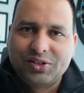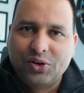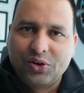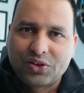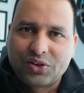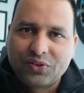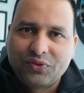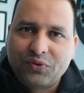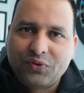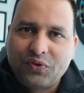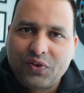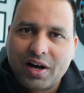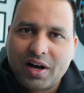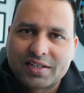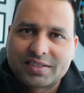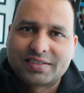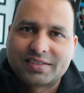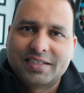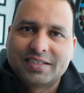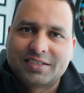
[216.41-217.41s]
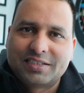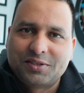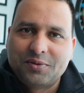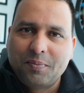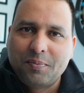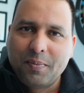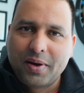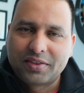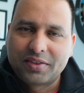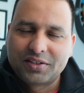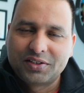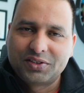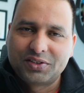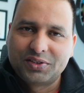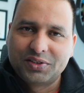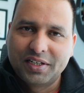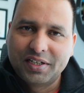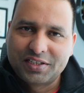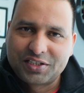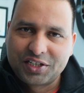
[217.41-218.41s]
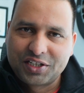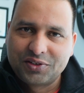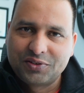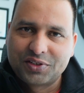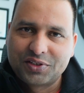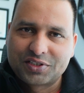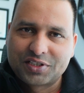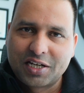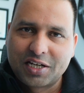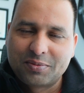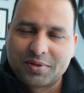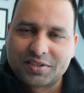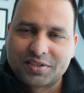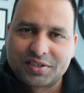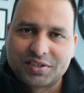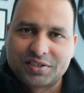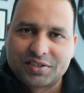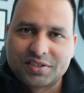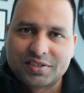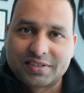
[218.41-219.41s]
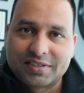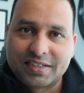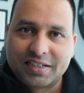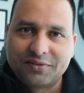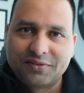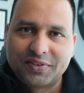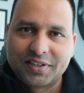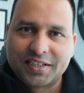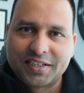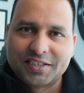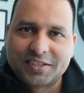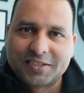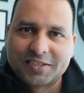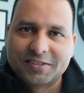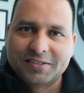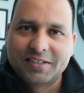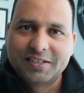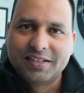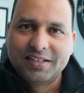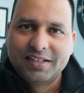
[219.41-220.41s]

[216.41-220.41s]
or the fastest method to achieve your Cyber Essentials certification?